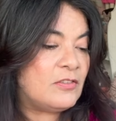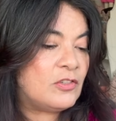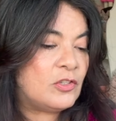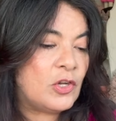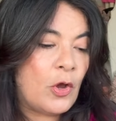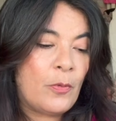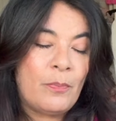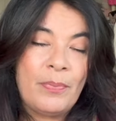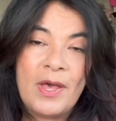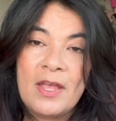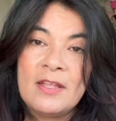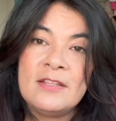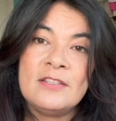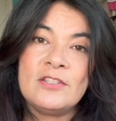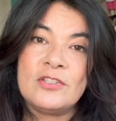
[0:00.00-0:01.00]
No
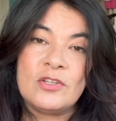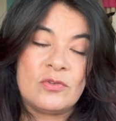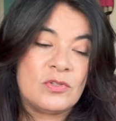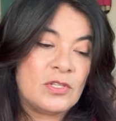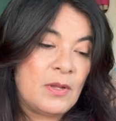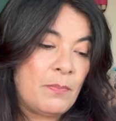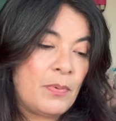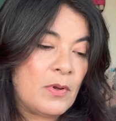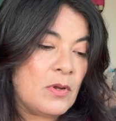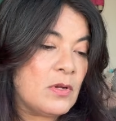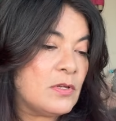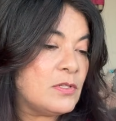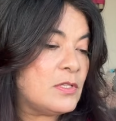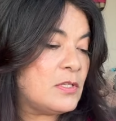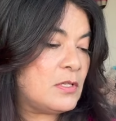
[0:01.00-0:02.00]
buttons, no
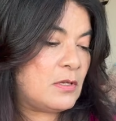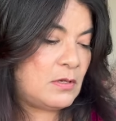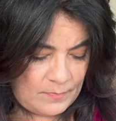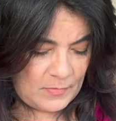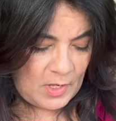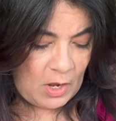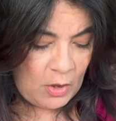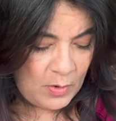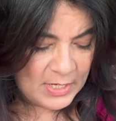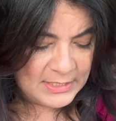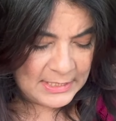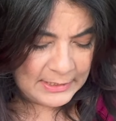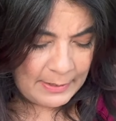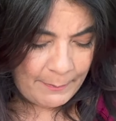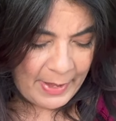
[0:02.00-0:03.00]
zippers. Oh, I
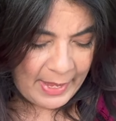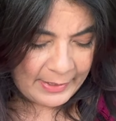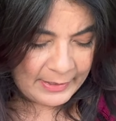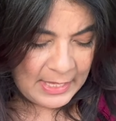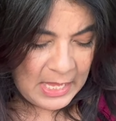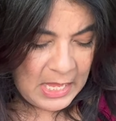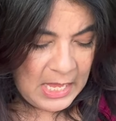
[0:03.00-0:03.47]
take that back.